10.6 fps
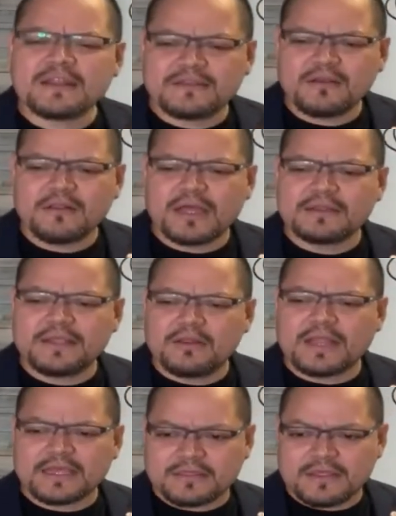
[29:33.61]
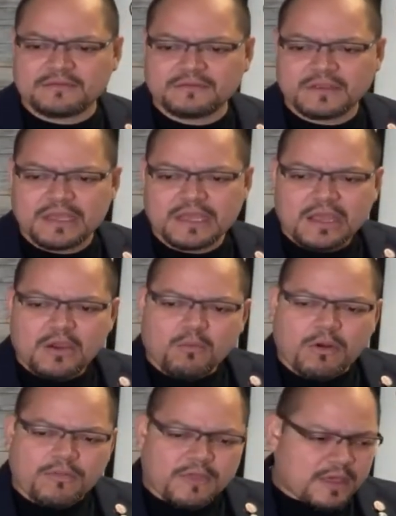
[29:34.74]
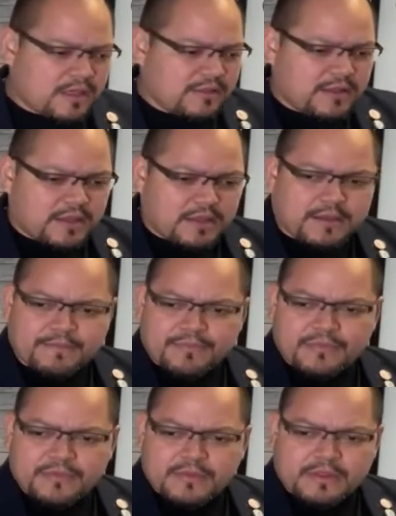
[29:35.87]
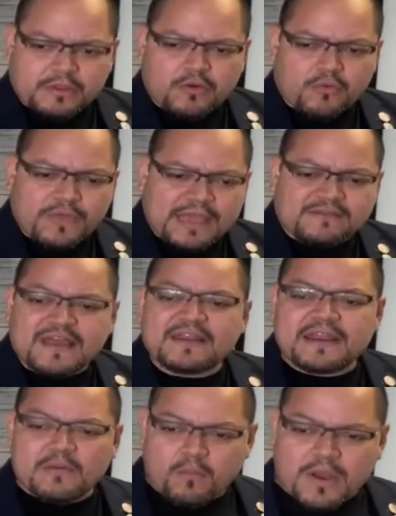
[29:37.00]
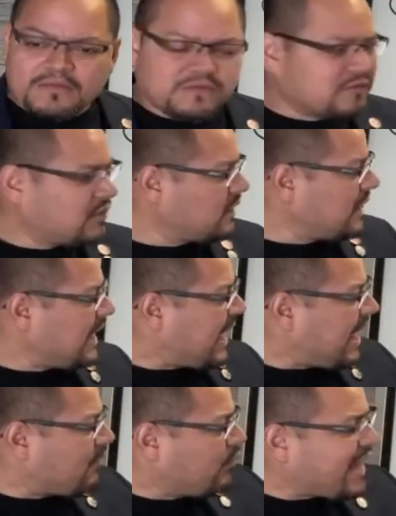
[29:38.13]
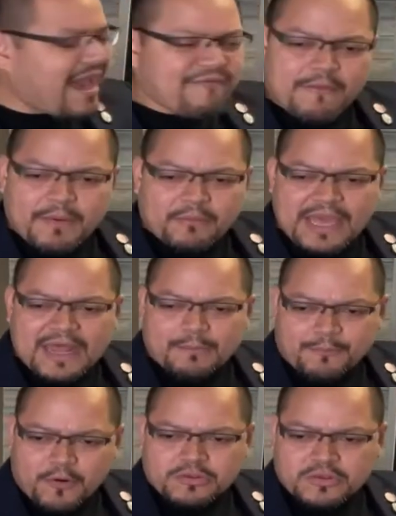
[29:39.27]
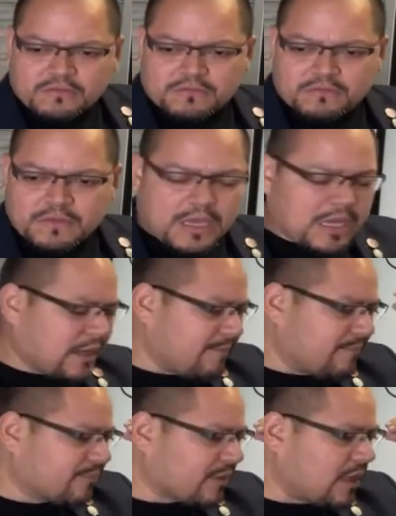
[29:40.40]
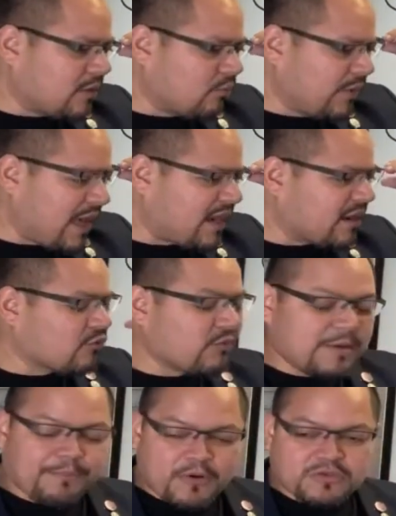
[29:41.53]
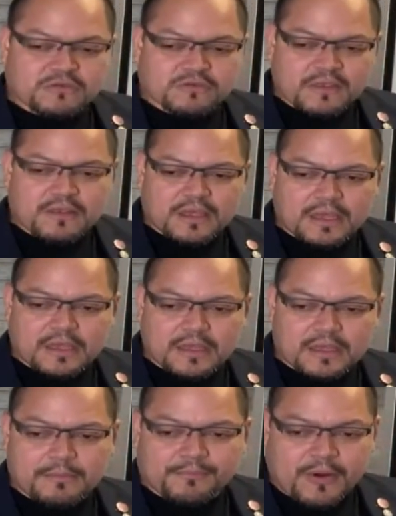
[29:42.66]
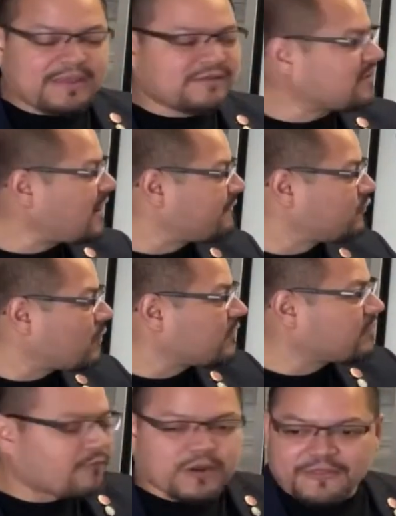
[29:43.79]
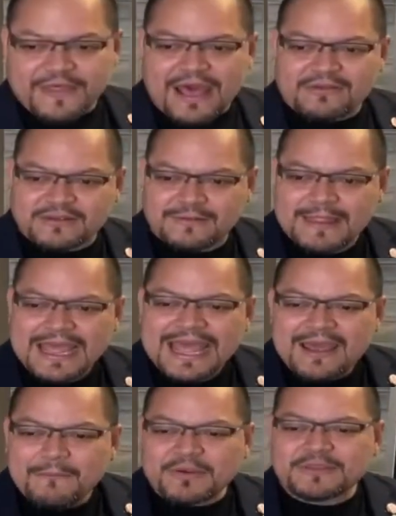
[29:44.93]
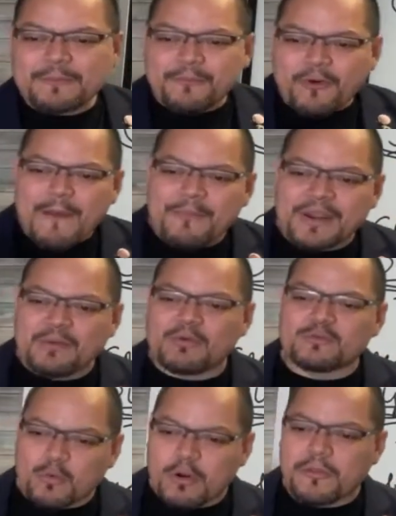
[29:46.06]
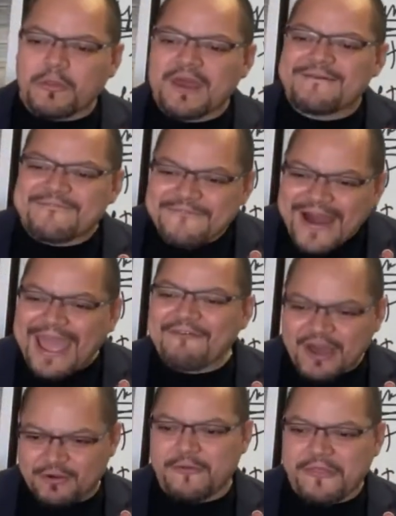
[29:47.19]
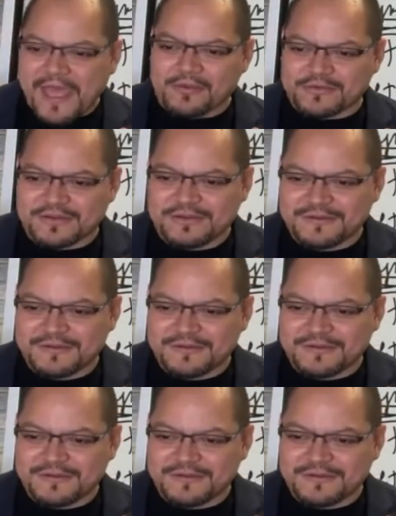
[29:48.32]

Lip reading: a deal like this where they extended it once, and we had a purchase. We had an agreed purchase price of $240,000, but the property was worth $500,000.